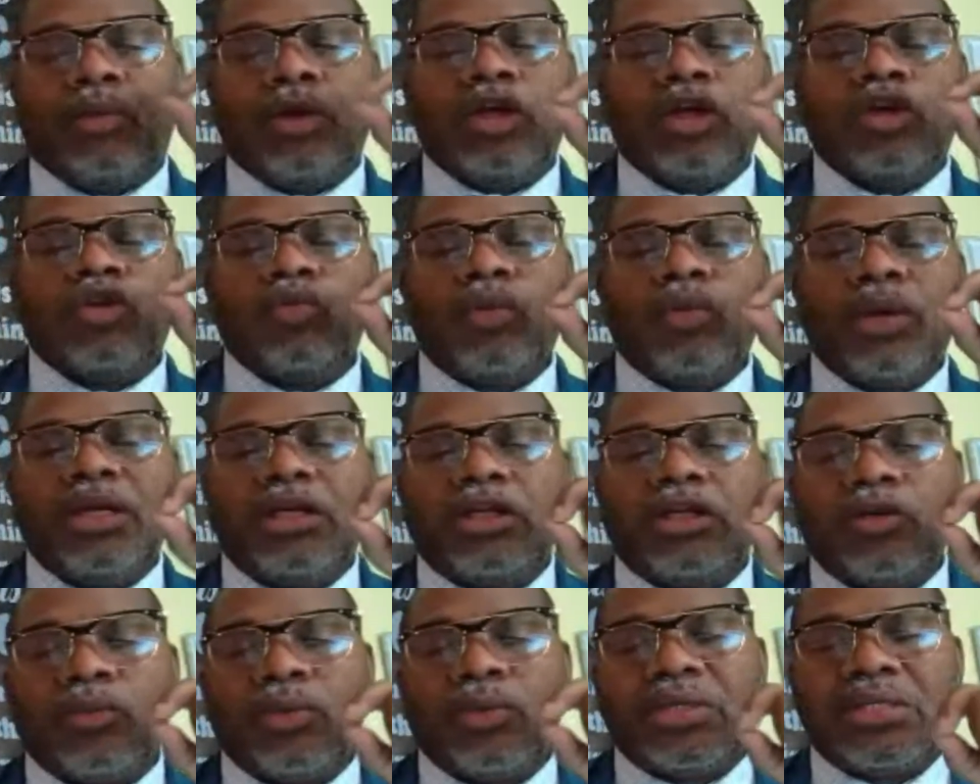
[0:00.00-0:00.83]
when you're
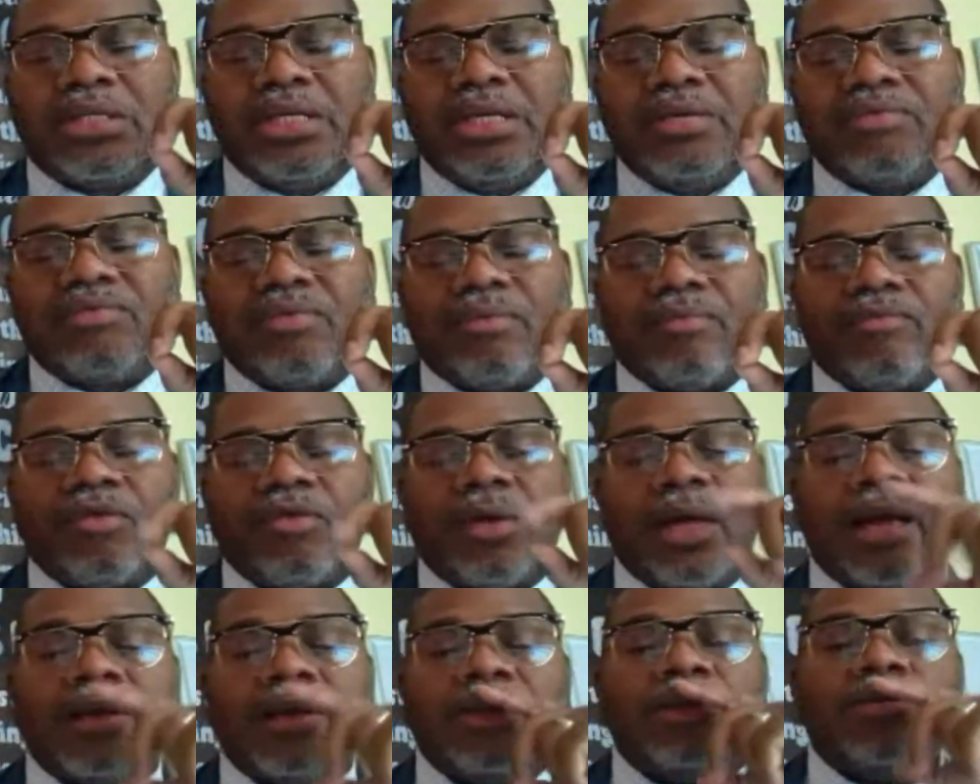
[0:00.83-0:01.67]
ready to receive something
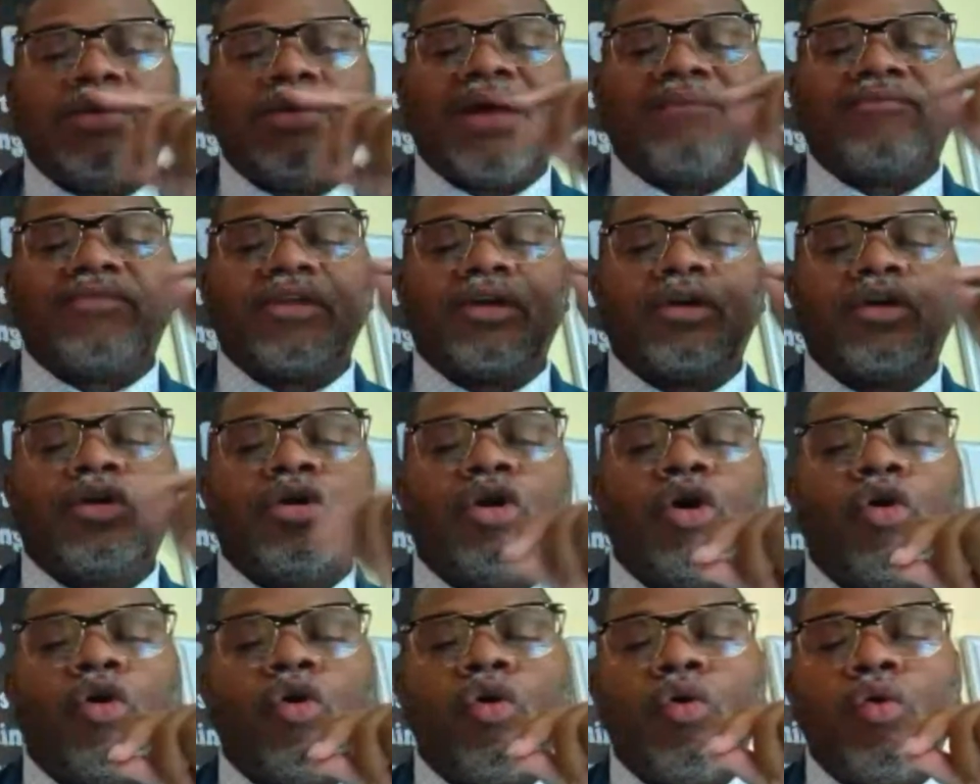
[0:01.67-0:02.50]
from God, you have to
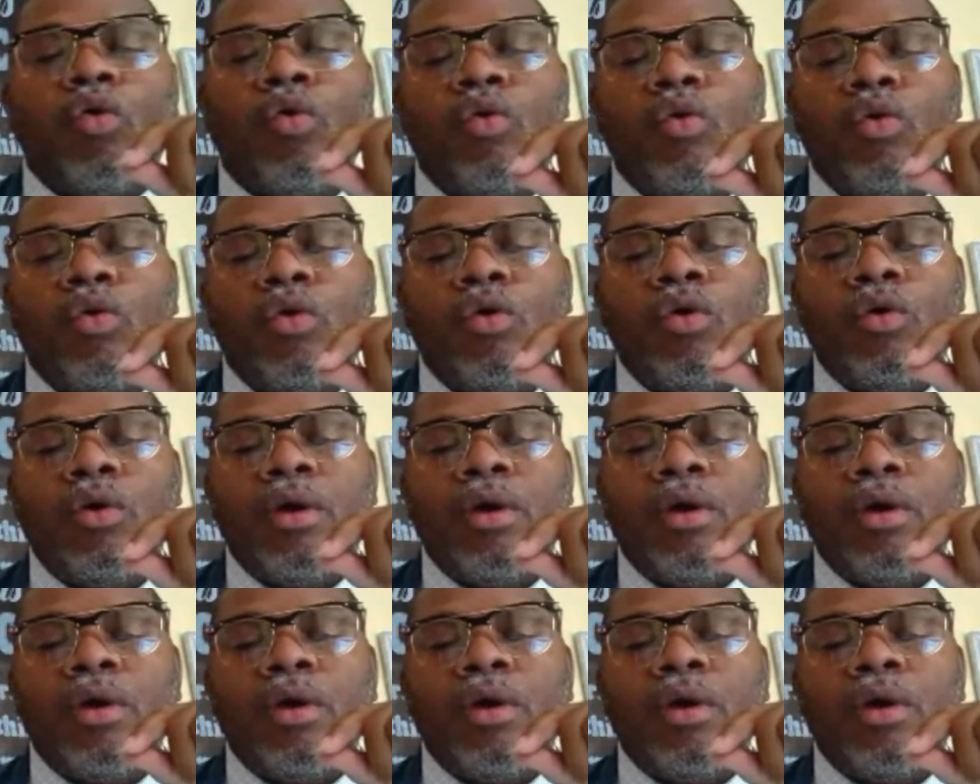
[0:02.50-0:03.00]
go